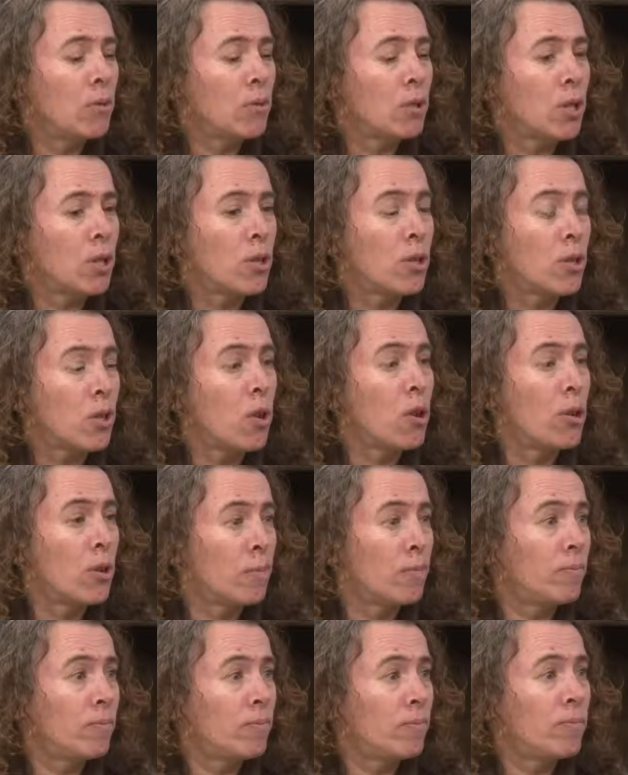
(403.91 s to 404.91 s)
to
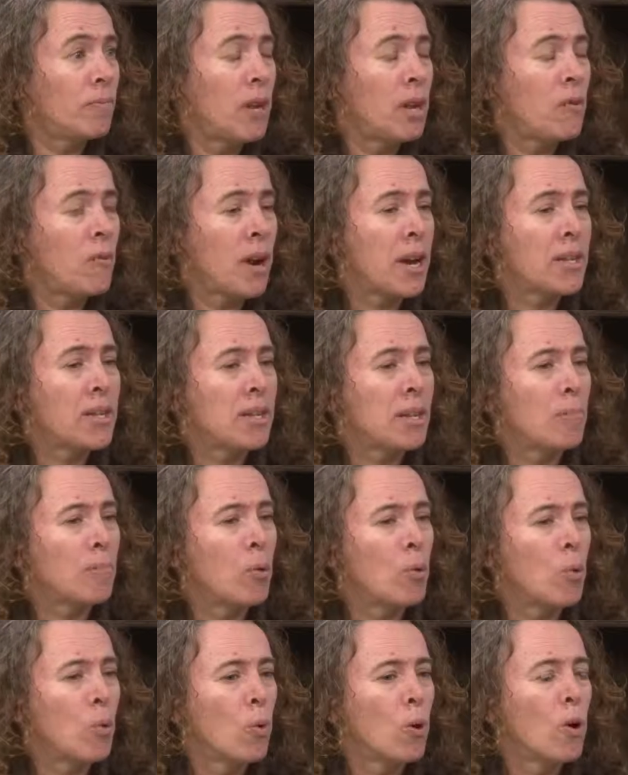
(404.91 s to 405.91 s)
start fundraising
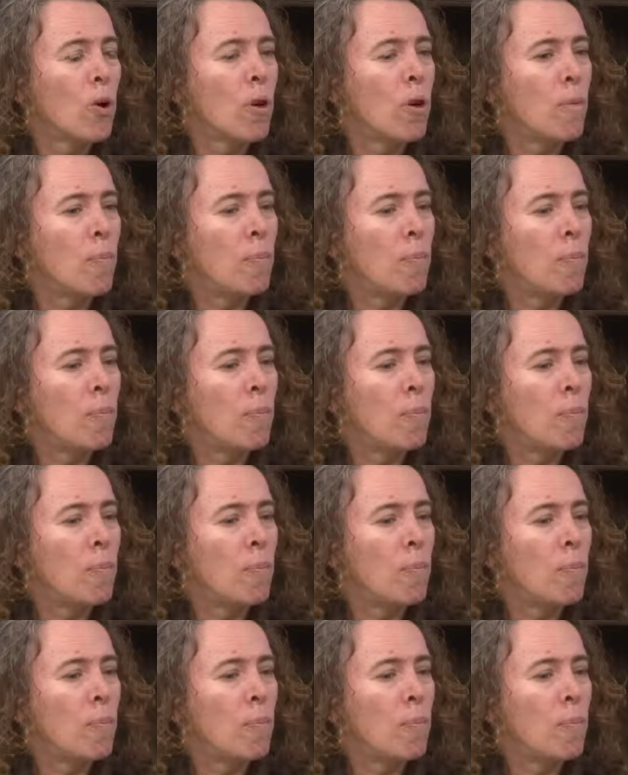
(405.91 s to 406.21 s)
more.